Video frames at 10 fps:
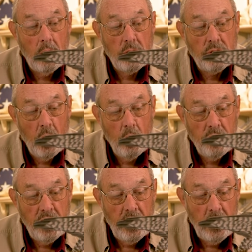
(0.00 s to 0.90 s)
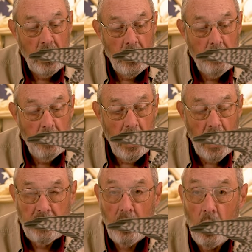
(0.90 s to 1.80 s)
So the uh,
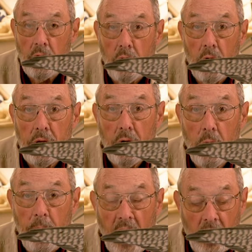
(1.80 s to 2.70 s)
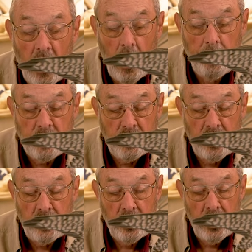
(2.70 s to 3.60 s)
I talked earlier about
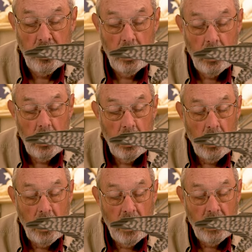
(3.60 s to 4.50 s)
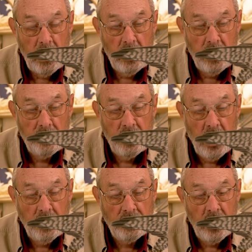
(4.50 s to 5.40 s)
composition, and in this
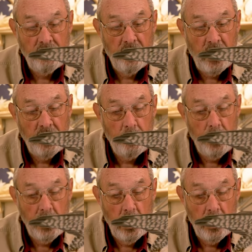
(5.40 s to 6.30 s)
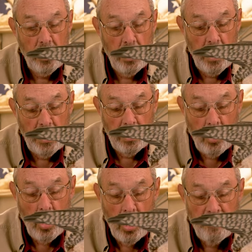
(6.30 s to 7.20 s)
case, I tried to build and
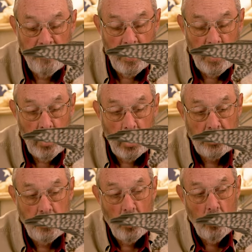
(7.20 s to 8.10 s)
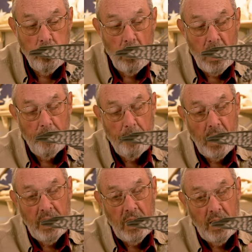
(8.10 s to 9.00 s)
carve a lodgepole
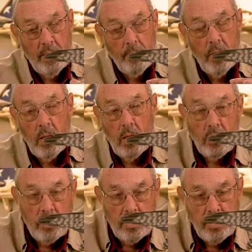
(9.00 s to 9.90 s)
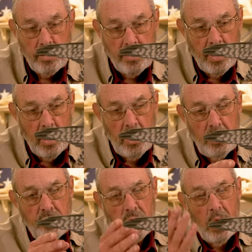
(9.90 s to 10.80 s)
pine limb that
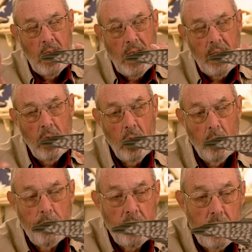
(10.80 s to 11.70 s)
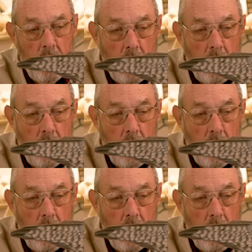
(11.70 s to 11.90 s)
leads your eye up